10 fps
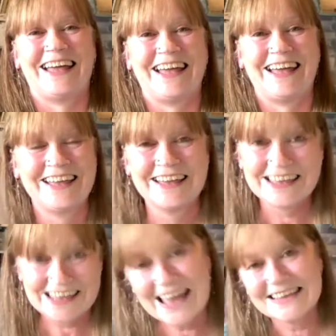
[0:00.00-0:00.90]
Yeah,
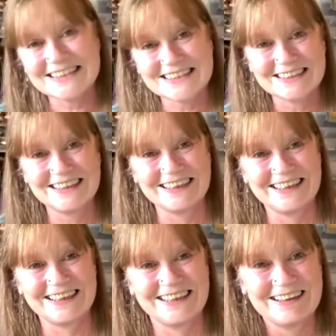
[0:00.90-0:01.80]
I know, but I
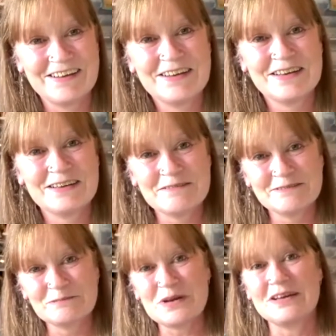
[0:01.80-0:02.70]
don't like
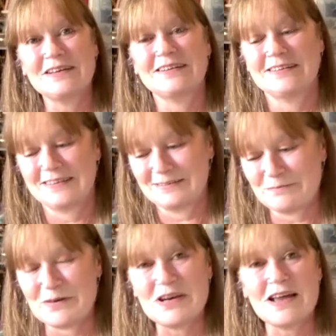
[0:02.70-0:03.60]
spoiling it.
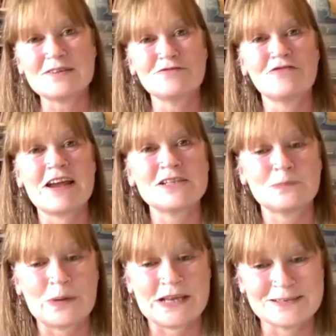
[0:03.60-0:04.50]
But we're like a fresh
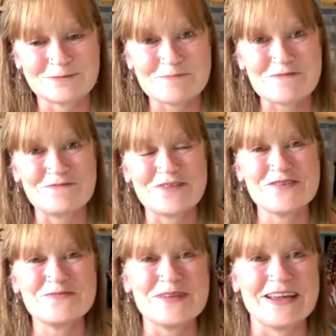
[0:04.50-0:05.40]
piece when we're
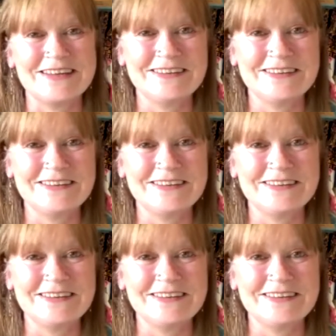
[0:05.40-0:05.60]
filming.